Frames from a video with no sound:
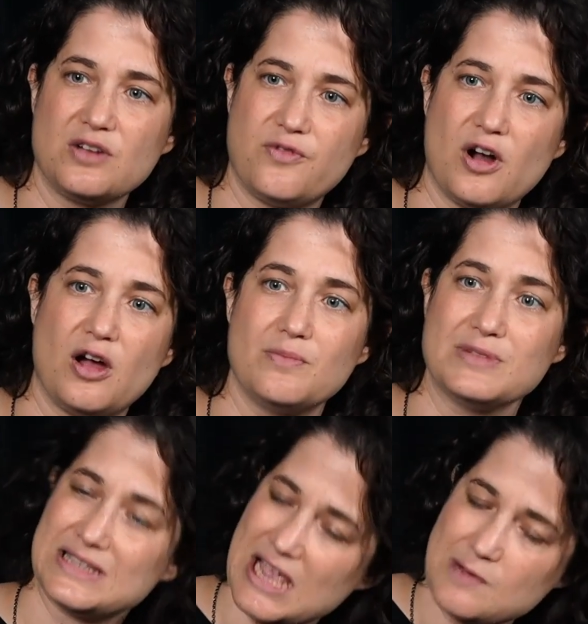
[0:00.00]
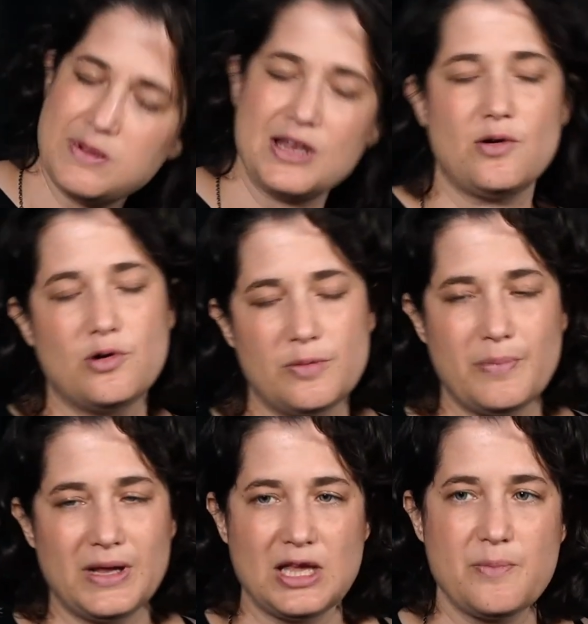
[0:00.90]
from site plan or
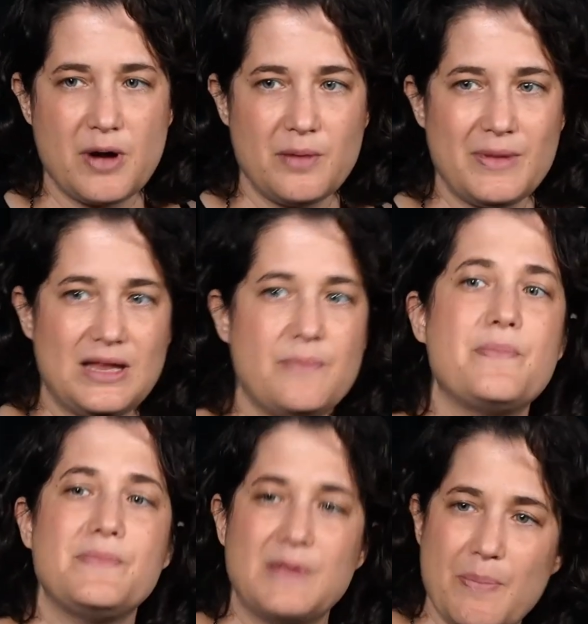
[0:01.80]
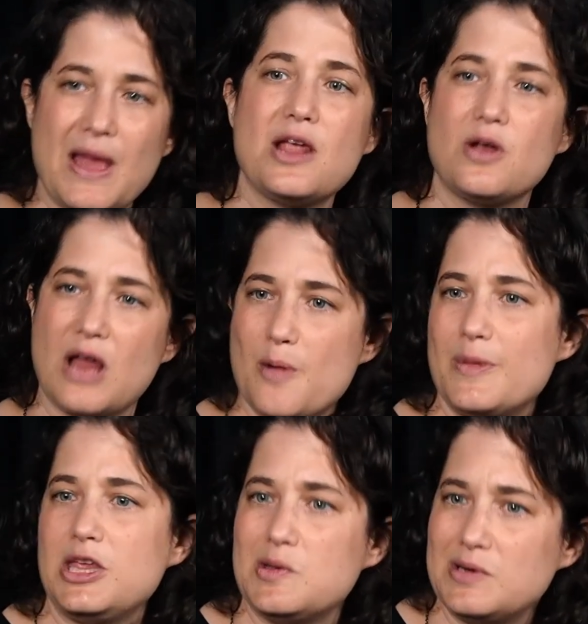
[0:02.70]
building permit, depending on how
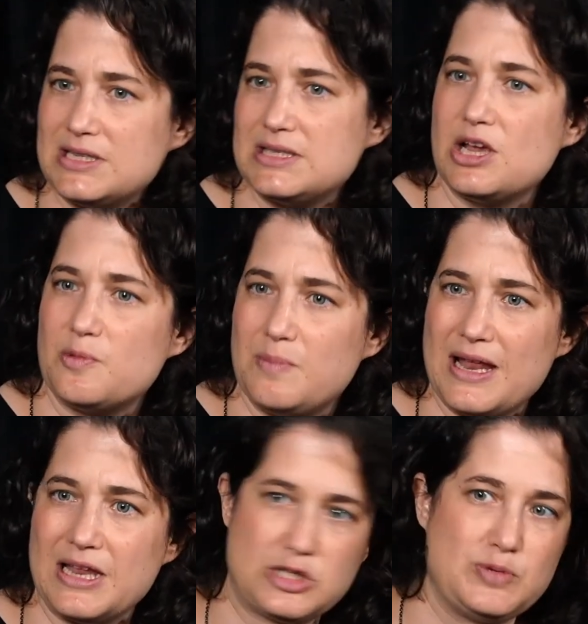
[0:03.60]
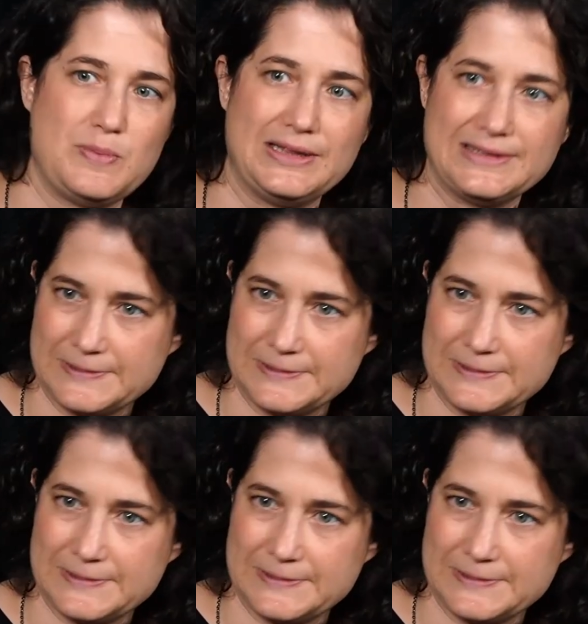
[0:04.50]
many units they are planning to build.